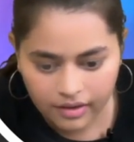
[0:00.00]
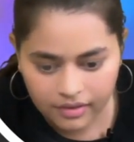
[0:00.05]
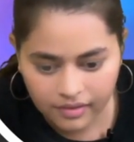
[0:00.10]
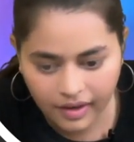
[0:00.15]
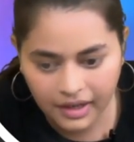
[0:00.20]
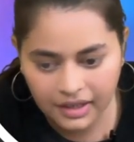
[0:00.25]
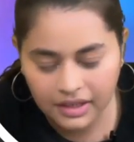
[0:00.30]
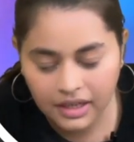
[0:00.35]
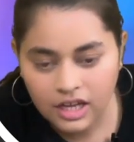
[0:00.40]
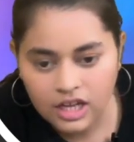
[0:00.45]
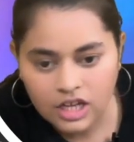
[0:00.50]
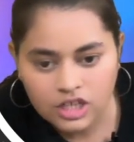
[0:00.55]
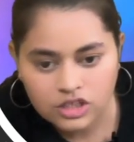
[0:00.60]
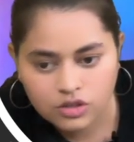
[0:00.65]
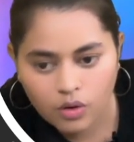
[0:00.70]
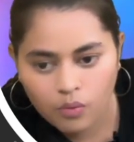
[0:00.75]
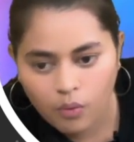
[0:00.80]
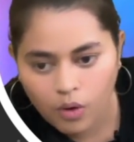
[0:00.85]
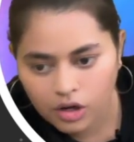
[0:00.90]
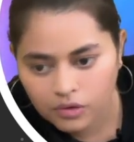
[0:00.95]
right?
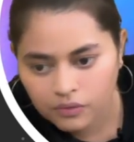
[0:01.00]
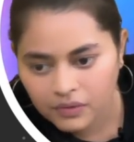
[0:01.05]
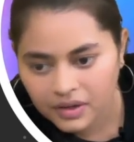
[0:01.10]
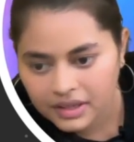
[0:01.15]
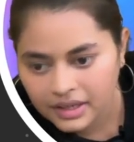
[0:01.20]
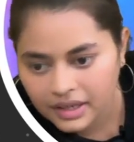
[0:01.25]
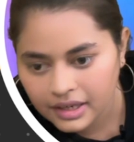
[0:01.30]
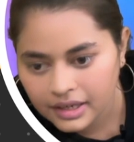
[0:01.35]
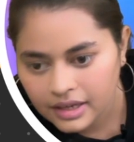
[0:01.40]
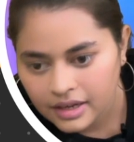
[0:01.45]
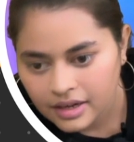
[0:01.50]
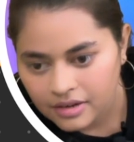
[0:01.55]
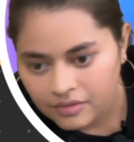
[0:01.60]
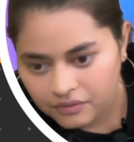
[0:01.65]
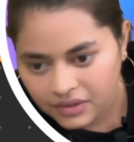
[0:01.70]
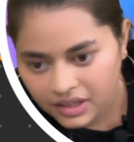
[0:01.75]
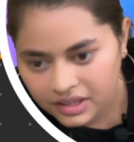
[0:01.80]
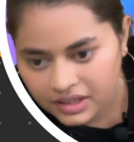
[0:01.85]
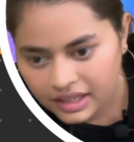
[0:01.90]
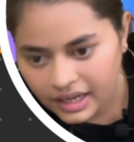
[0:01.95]
So what we did,
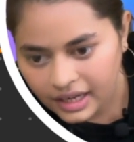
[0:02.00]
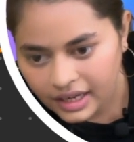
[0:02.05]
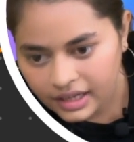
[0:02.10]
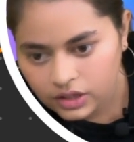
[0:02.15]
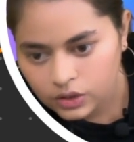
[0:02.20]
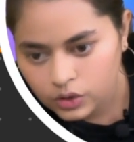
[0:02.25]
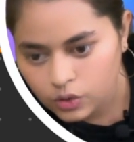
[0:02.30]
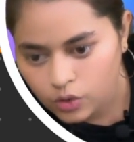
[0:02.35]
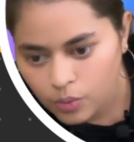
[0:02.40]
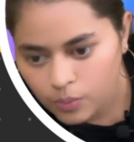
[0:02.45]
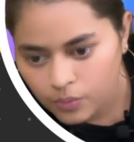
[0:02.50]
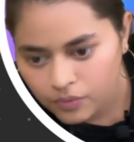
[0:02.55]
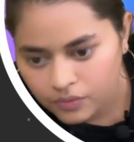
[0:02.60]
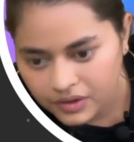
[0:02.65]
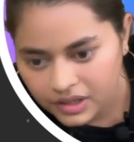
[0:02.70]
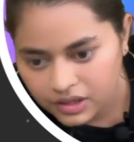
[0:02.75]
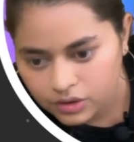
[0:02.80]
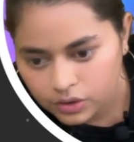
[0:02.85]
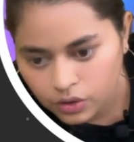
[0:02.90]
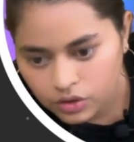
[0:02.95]
we
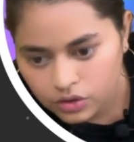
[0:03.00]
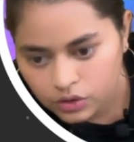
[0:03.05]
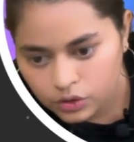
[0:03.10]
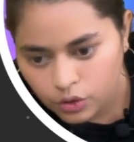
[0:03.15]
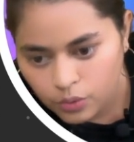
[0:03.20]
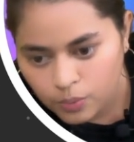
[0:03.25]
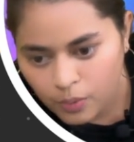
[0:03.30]
took two